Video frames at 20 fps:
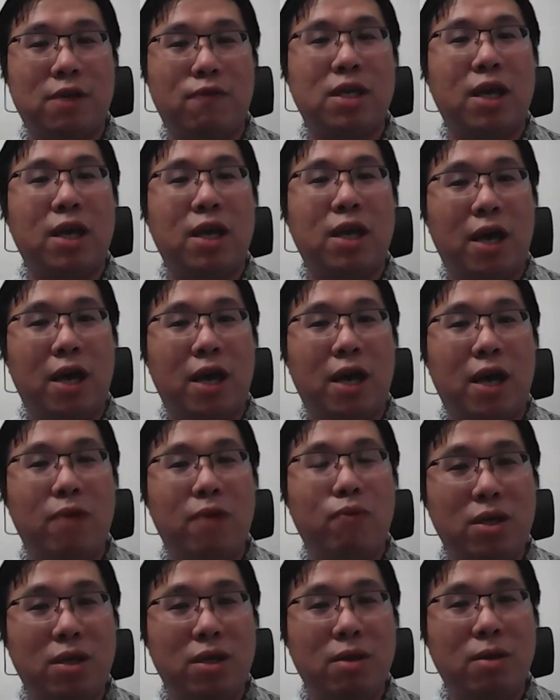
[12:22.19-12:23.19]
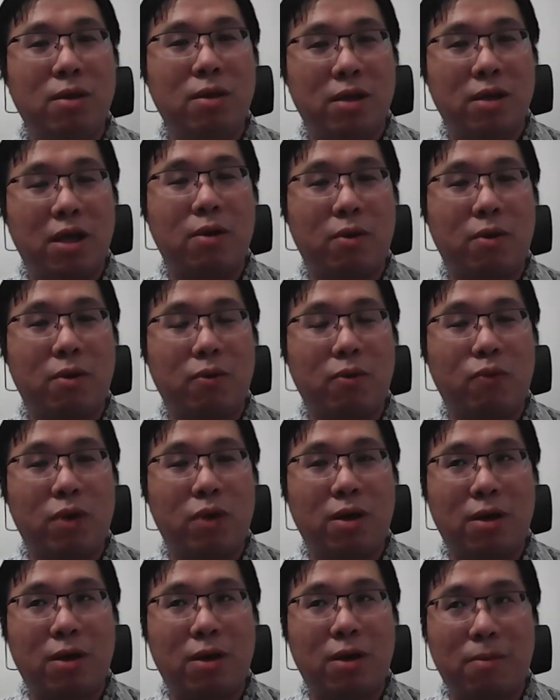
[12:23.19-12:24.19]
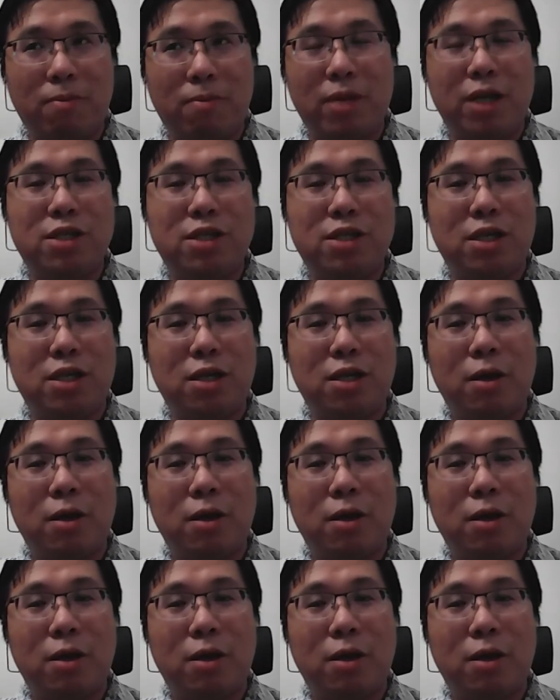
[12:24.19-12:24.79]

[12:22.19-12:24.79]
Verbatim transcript: And we Malaysia